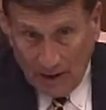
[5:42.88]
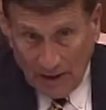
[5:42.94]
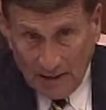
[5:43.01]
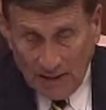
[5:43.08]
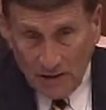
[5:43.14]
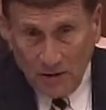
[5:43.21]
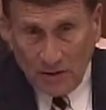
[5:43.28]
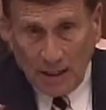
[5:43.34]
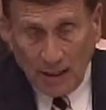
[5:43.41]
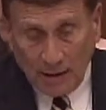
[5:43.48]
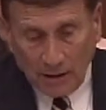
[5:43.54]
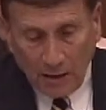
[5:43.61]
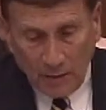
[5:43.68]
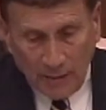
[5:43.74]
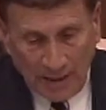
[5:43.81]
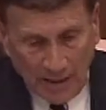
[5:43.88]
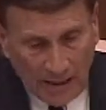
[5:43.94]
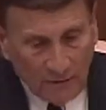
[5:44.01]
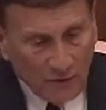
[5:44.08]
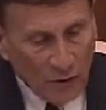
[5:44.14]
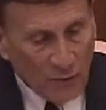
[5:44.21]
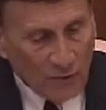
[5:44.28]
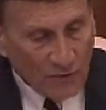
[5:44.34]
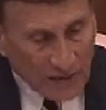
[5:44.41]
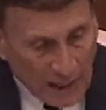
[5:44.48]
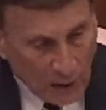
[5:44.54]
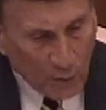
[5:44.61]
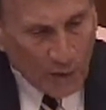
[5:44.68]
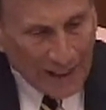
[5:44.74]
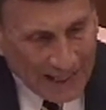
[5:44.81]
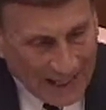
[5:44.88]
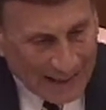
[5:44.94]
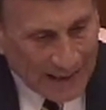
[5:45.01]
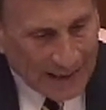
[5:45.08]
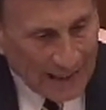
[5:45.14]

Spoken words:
Can you tell the committee if you think we had the